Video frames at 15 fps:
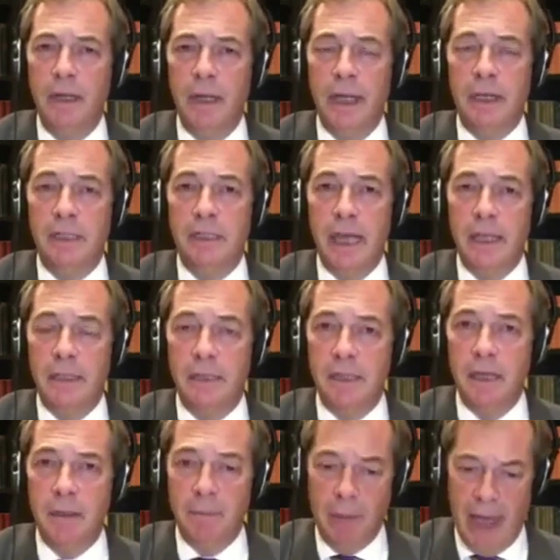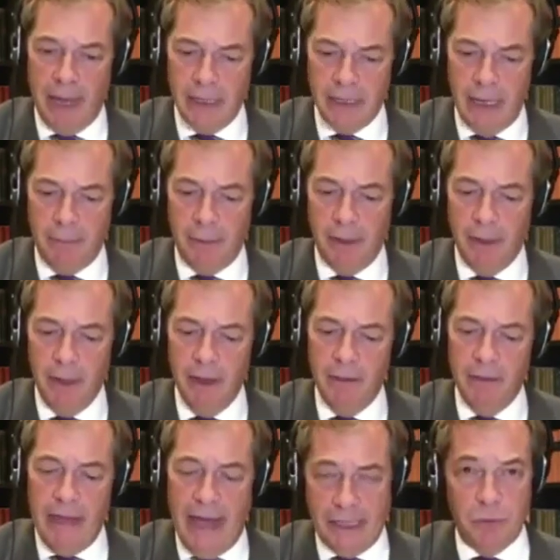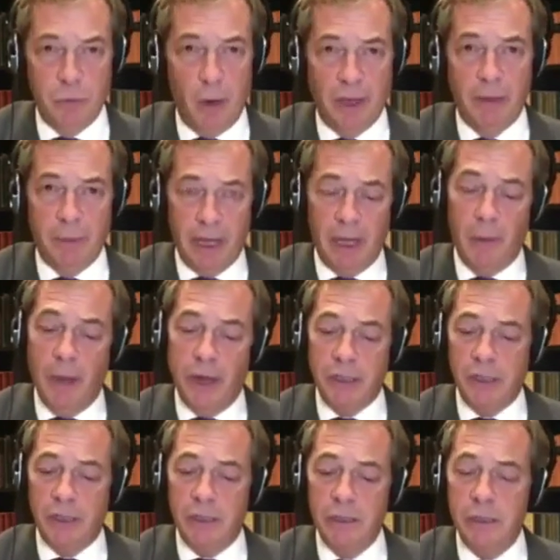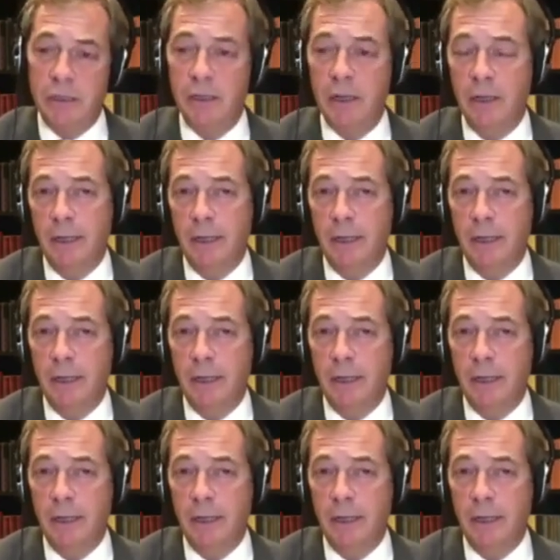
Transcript: in a sense, paying double. That's one of the big questions.